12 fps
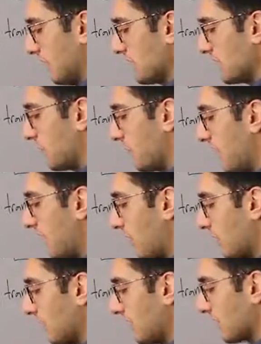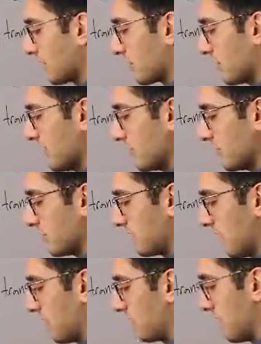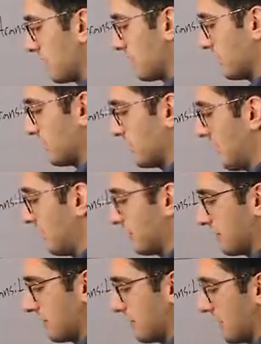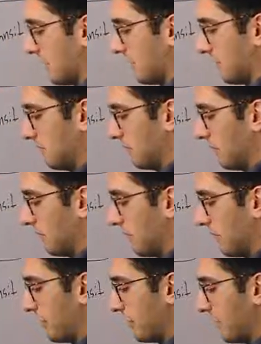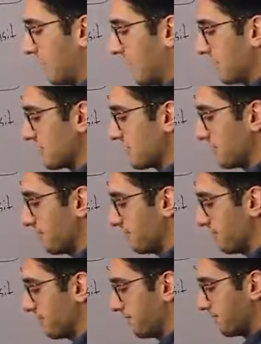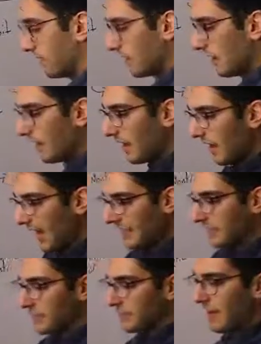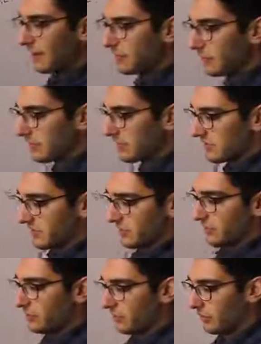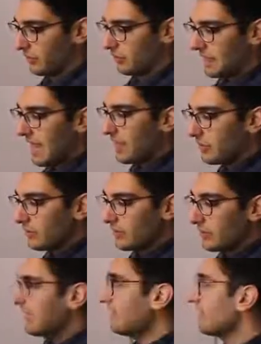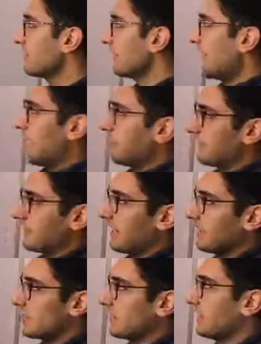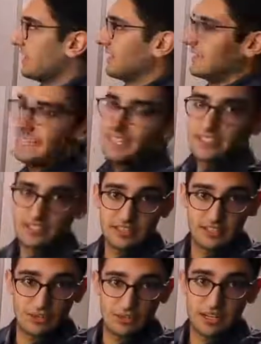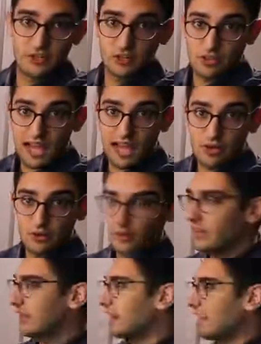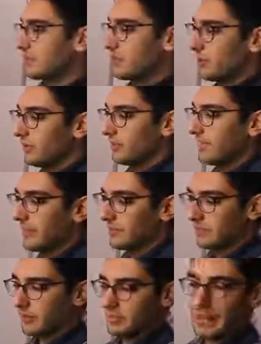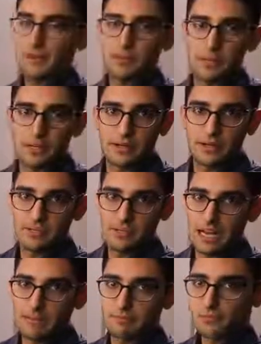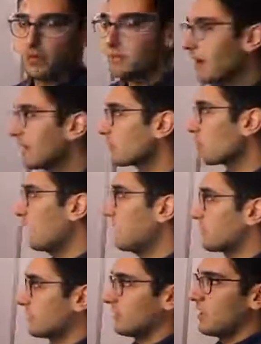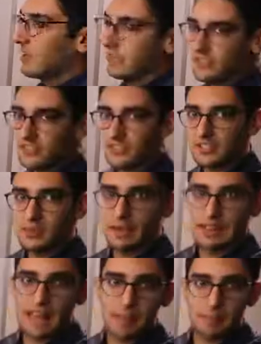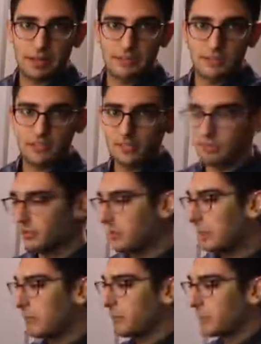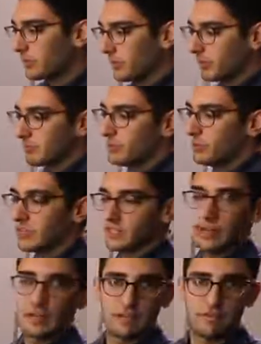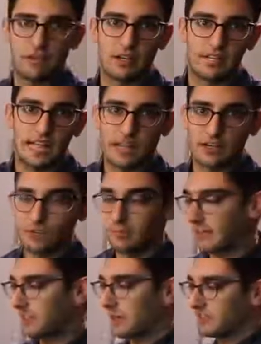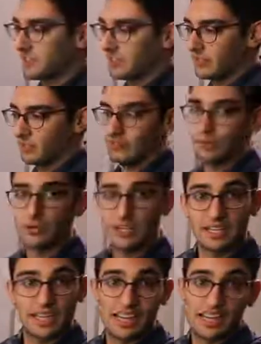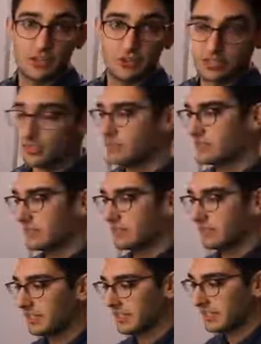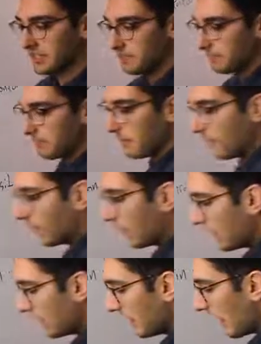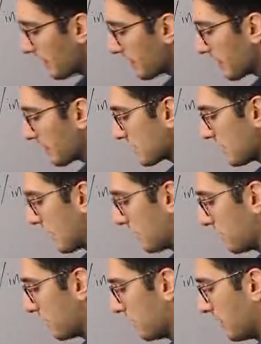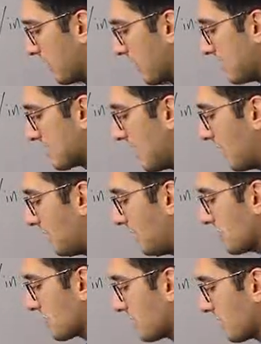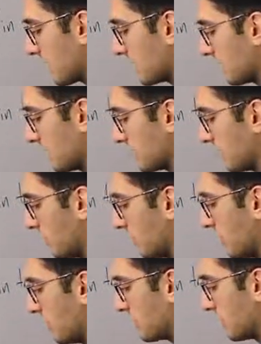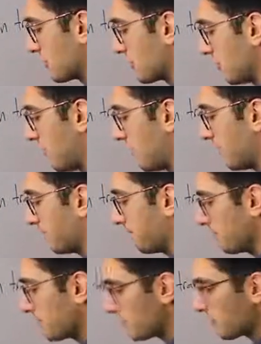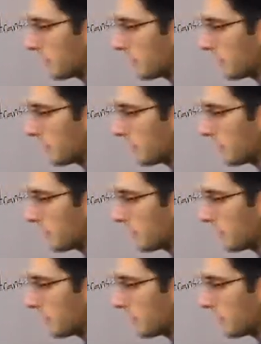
So we might only give a credential to an application that's valid for, say, 30 days. And the value of this is a fewfold. Now, even if the application leaks this credential out, it's only valid for a bounded period of time. So it might write it to a logging system and that becomes visible, but we create a moving target for an attacker by constantly revoking and issuing new certificates. The other thing that's valuable is now each credential is unique to each client. So